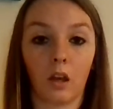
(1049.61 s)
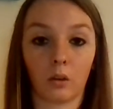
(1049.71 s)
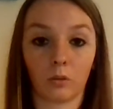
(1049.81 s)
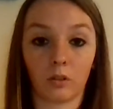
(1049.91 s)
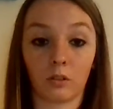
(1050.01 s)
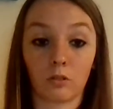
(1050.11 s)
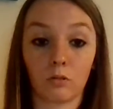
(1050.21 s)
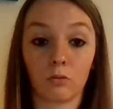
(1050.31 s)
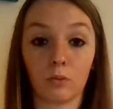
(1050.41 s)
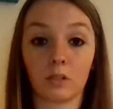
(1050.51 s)
In order
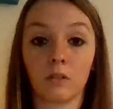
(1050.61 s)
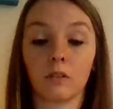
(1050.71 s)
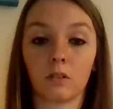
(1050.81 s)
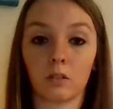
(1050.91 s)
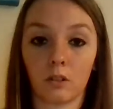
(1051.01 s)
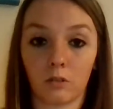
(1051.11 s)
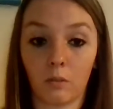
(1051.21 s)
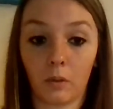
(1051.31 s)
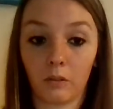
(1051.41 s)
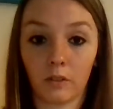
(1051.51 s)
to receive these
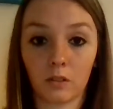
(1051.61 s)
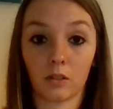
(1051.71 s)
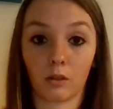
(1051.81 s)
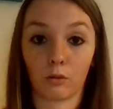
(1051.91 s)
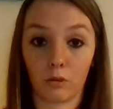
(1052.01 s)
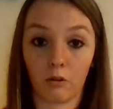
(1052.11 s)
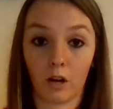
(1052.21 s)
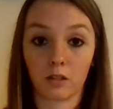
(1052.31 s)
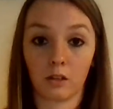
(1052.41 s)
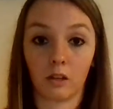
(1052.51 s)
additional benefits, there are 3
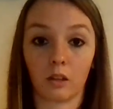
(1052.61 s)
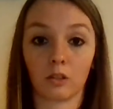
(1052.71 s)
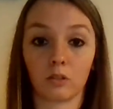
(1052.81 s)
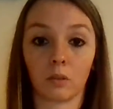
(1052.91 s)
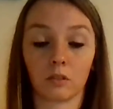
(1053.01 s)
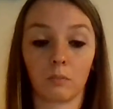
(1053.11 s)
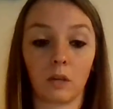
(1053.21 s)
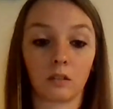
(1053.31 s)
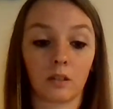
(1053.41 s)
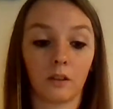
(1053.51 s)
criteria that you must
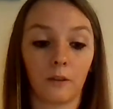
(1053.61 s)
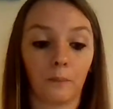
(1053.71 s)
meet